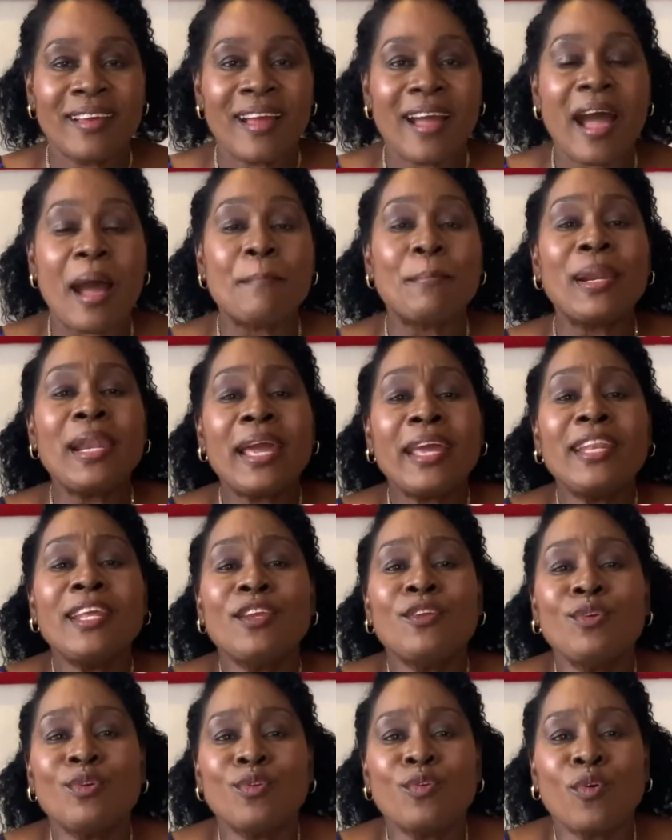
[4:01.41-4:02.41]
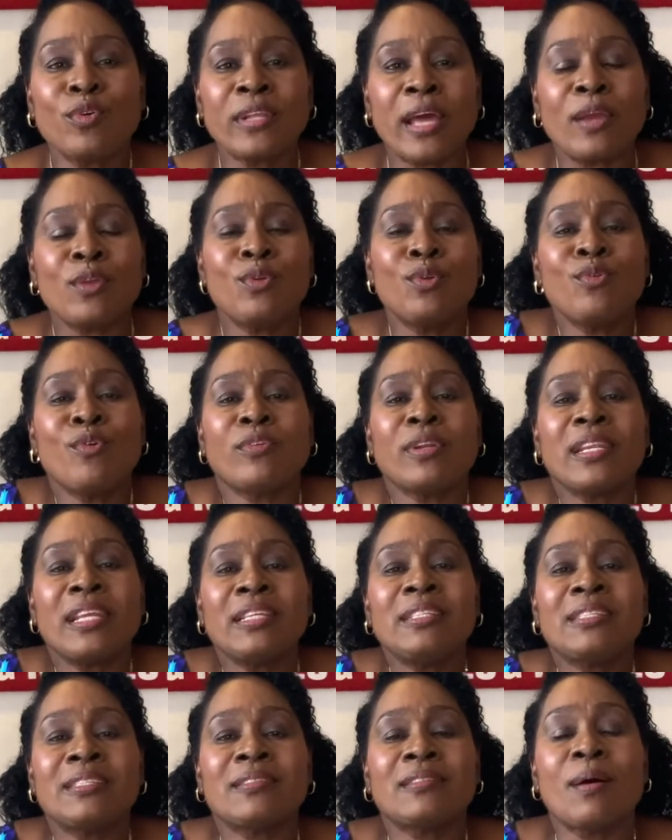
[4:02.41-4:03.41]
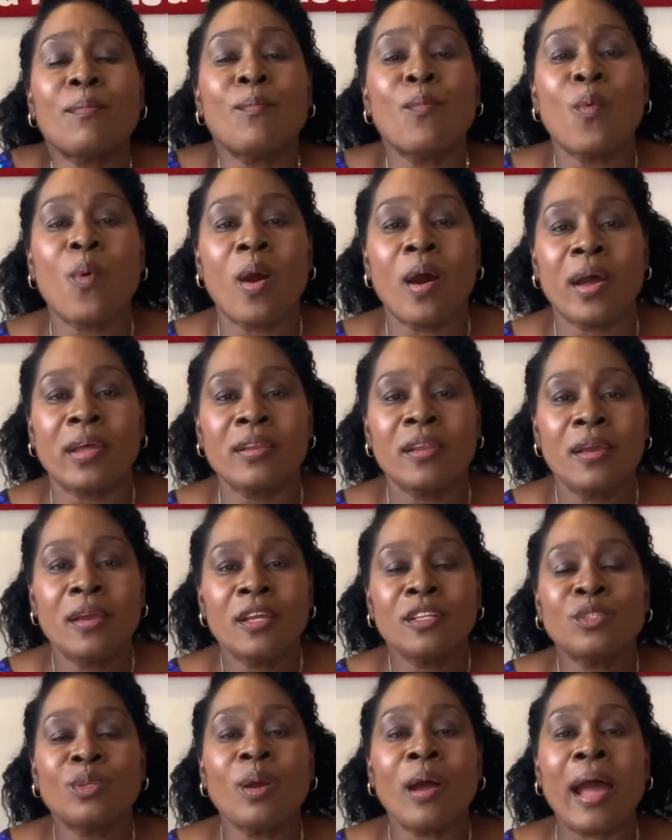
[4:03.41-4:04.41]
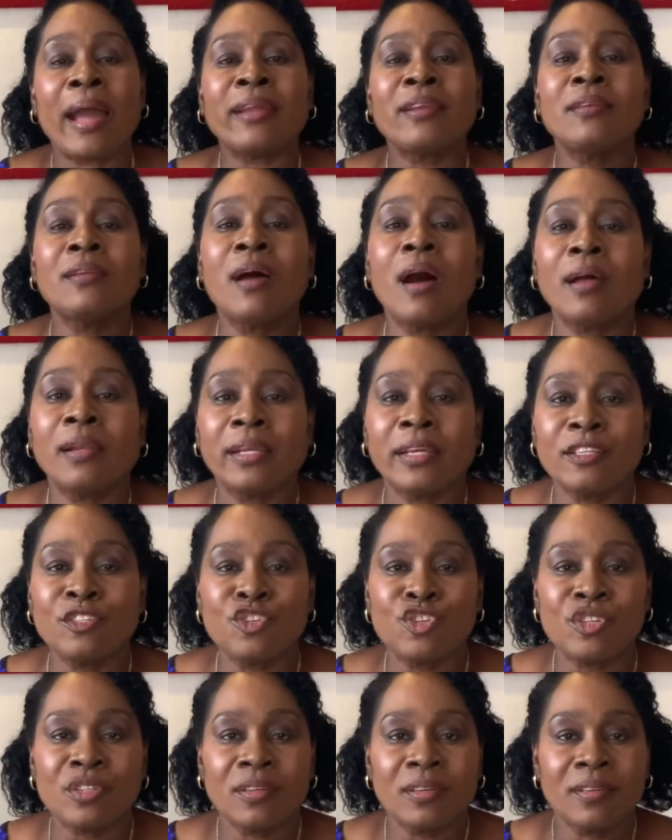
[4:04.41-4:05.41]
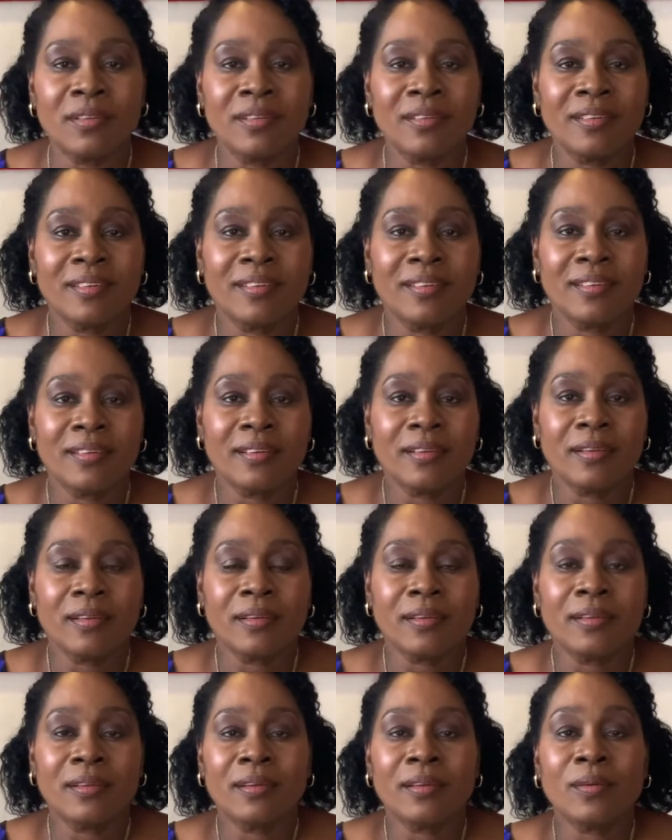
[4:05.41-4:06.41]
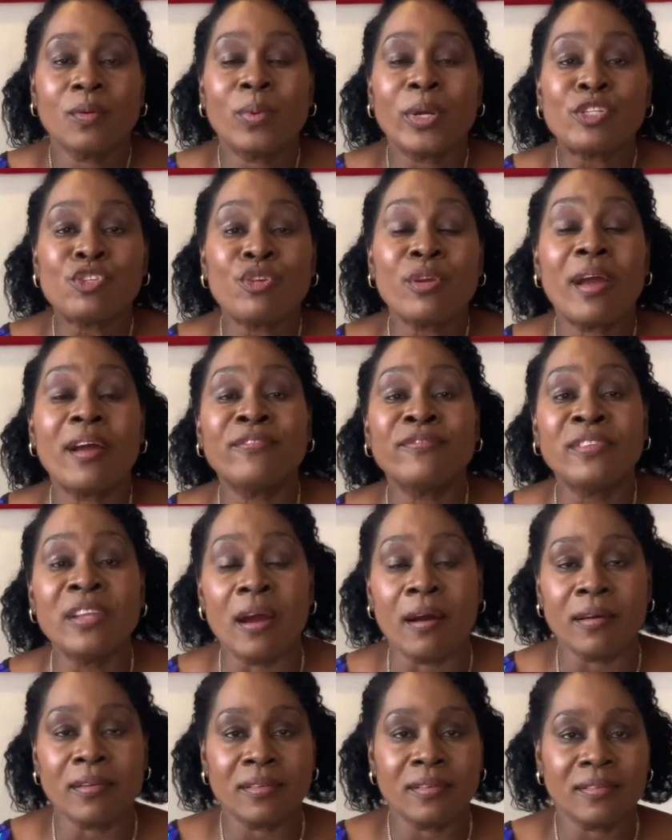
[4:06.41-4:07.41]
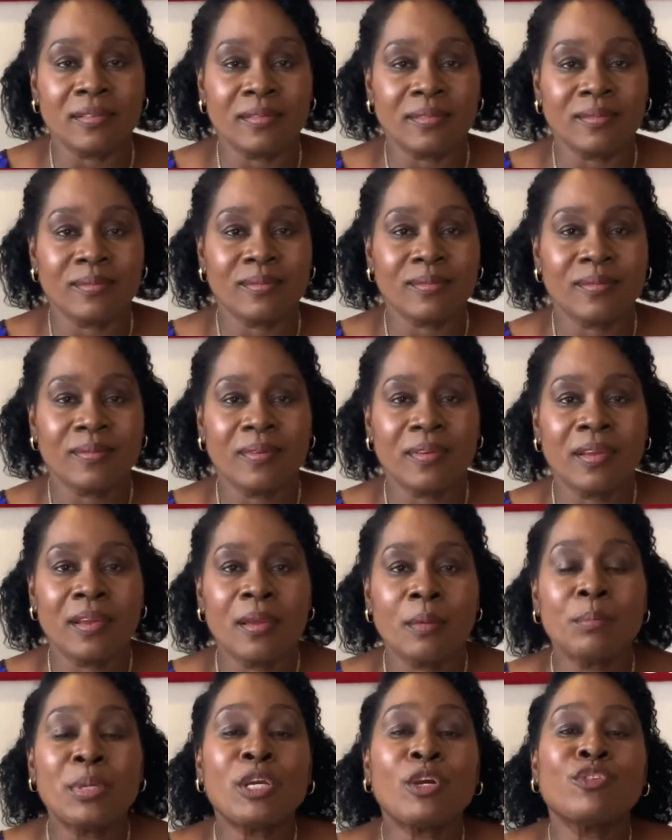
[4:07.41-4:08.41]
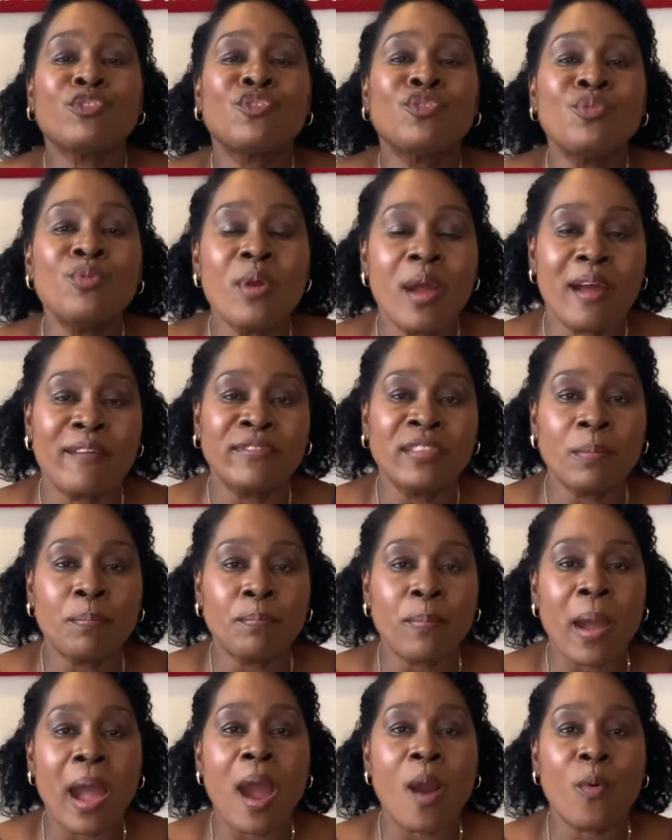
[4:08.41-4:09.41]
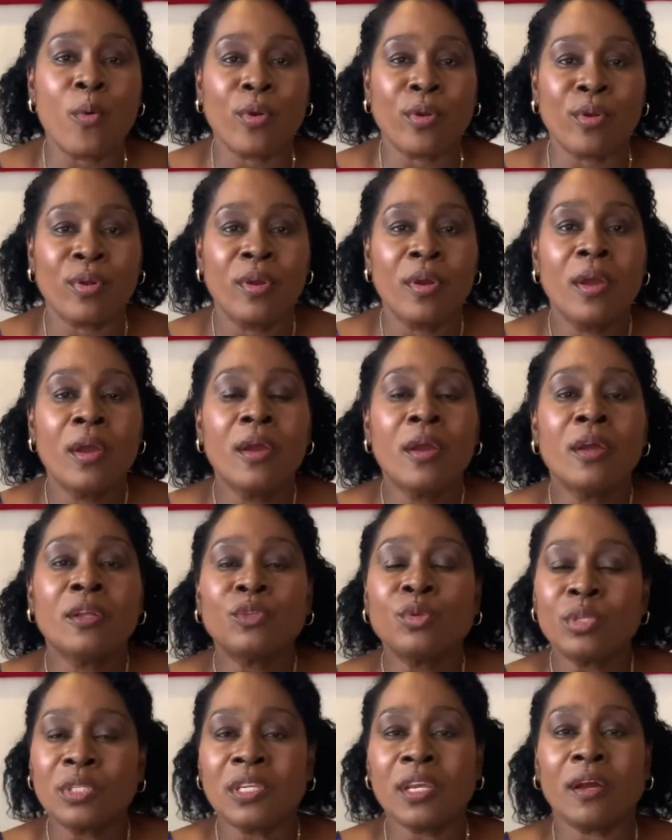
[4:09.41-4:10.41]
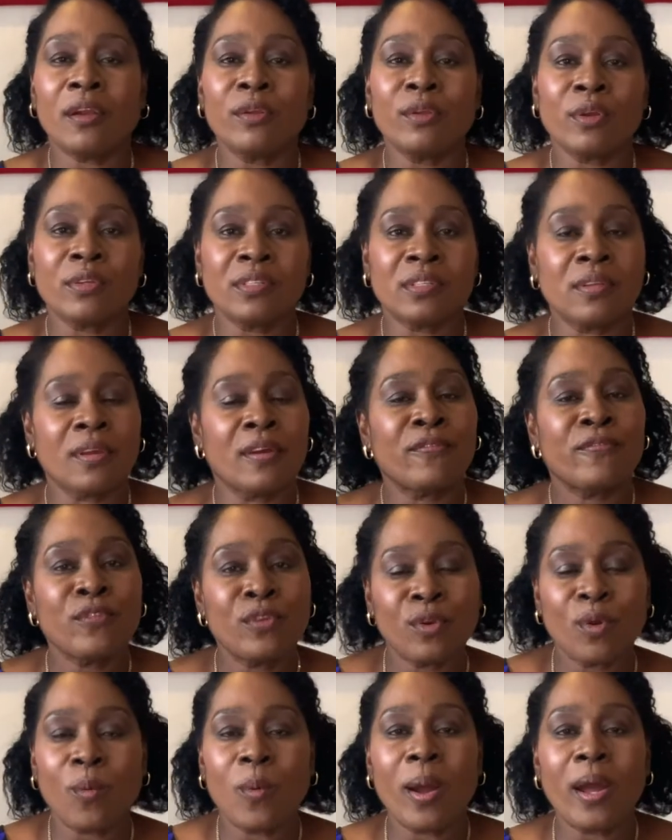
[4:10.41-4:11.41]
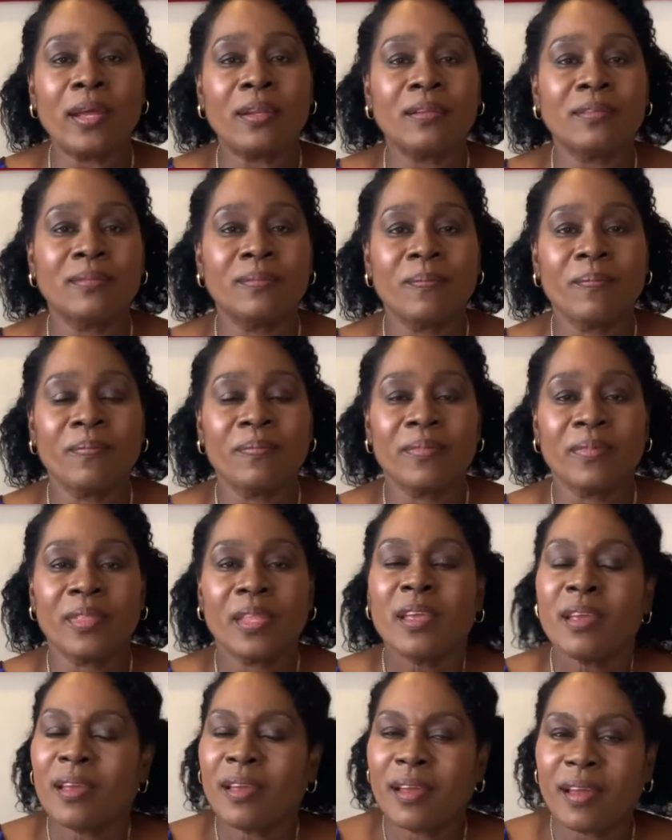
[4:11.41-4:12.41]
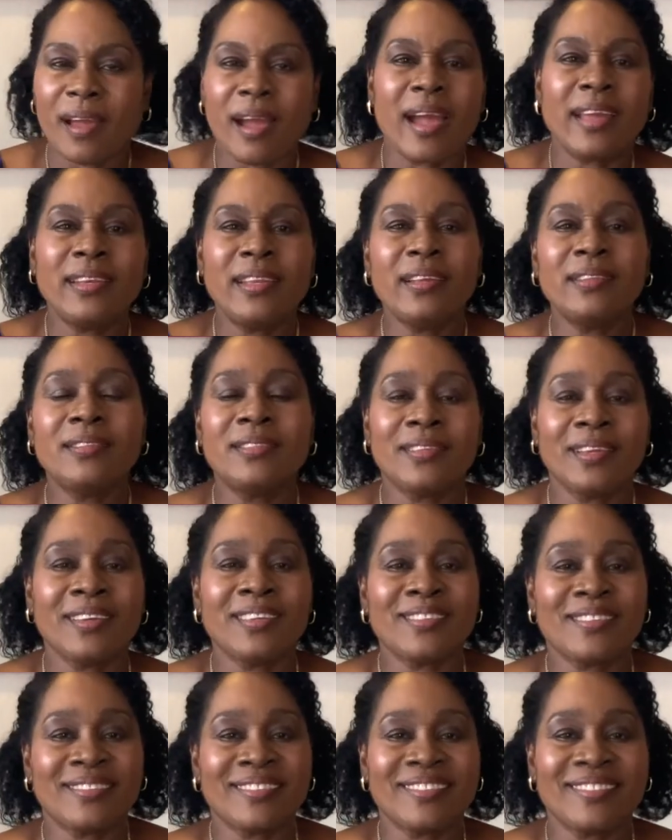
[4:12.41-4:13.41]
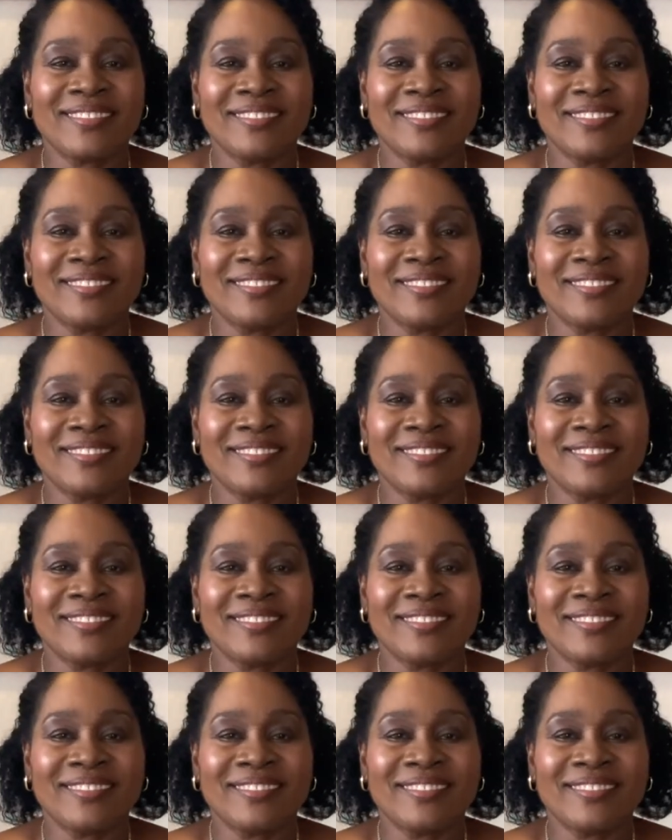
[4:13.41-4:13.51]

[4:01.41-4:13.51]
I'm letting you know that you don't need someone to acknowledge what you have done because you have the power to tell yourself, you know what? I did this.